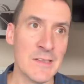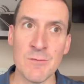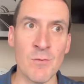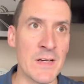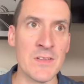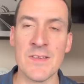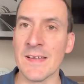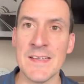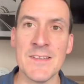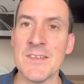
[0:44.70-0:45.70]
raised their
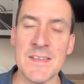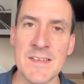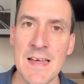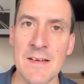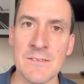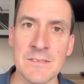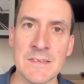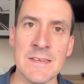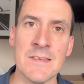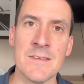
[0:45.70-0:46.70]
kids in the town.
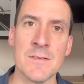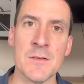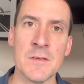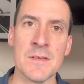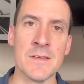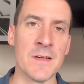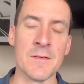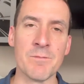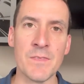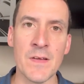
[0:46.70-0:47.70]
It's, you know,
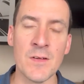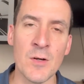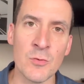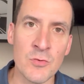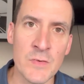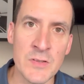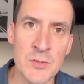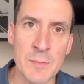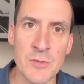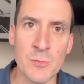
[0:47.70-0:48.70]
it holds a very
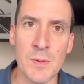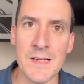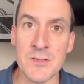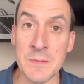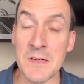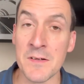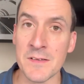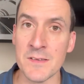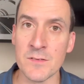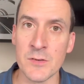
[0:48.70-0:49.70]
special place in my heart,
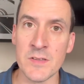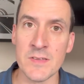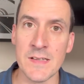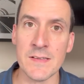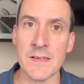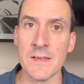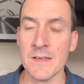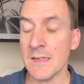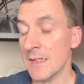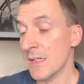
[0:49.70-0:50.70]
and it's a very sad day
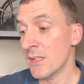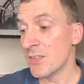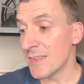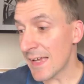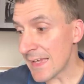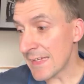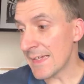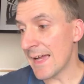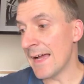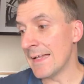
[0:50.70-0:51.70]

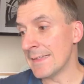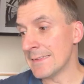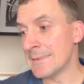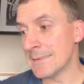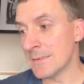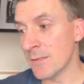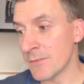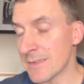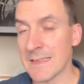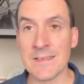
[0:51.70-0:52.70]
today. And
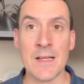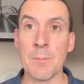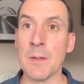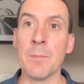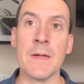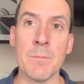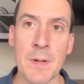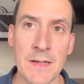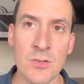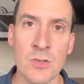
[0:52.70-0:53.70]
obviously it's had a big
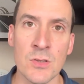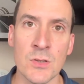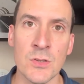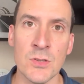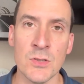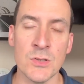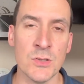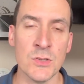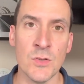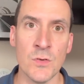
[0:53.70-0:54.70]
impact on
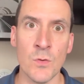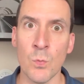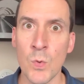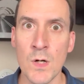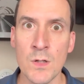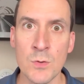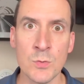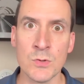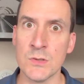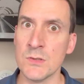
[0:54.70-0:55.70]
the
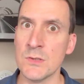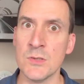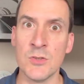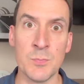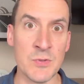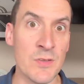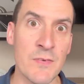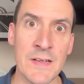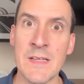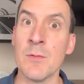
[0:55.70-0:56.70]
world
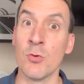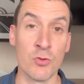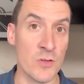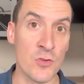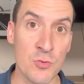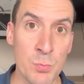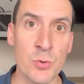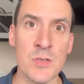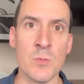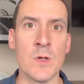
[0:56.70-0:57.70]
specifically, but also the
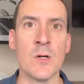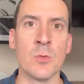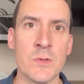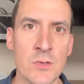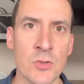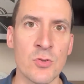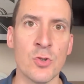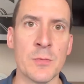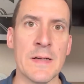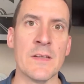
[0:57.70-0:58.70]
sporting world, which I've got to
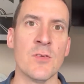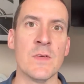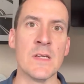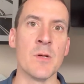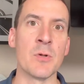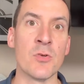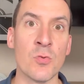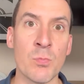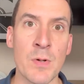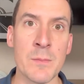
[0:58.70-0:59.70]
talk about in this video, because
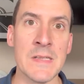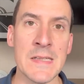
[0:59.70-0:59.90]
all Premier League